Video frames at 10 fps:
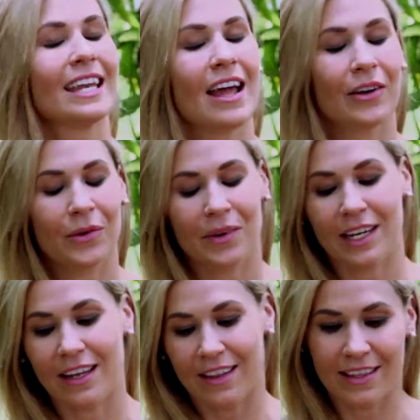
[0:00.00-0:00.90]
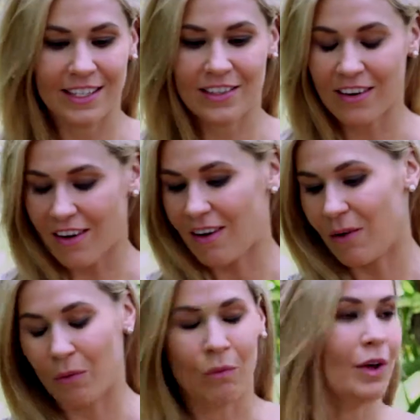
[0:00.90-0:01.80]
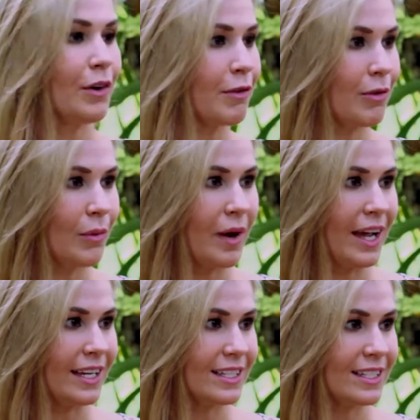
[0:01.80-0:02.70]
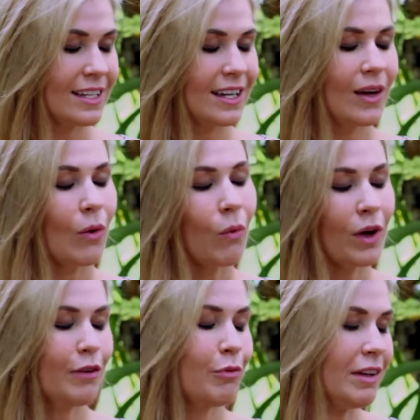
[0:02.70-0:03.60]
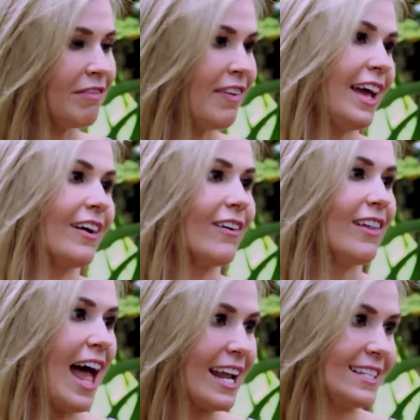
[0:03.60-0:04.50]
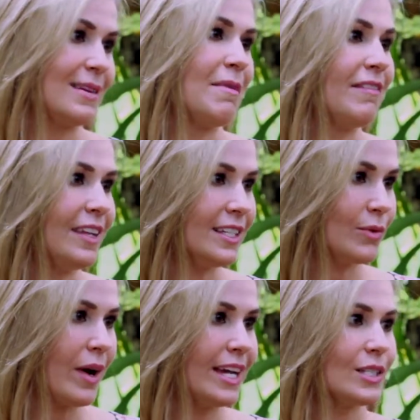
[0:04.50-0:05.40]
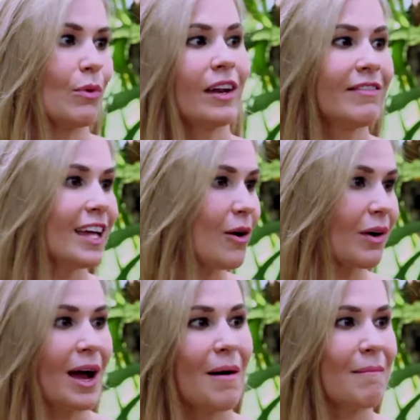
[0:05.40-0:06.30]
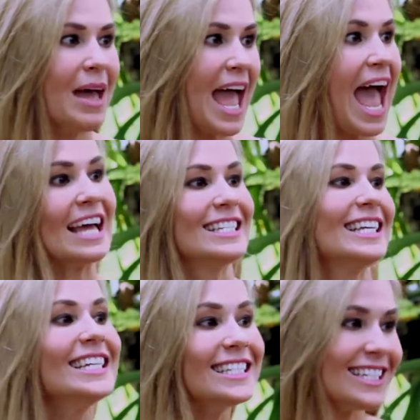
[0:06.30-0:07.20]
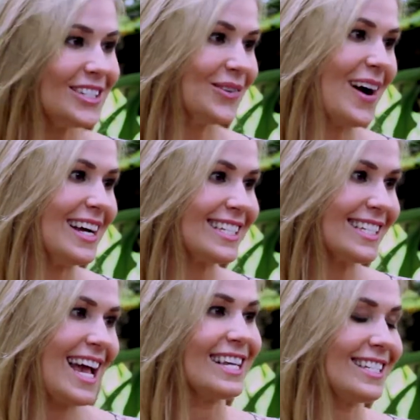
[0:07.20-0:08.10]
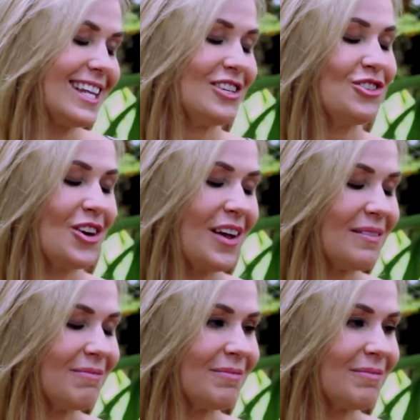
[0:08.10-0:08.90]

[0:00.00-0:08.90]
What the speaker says: Now, Karena, these are all wonderful ways. What if we fail at some of these ways? What if they don't come as easy to us as they should?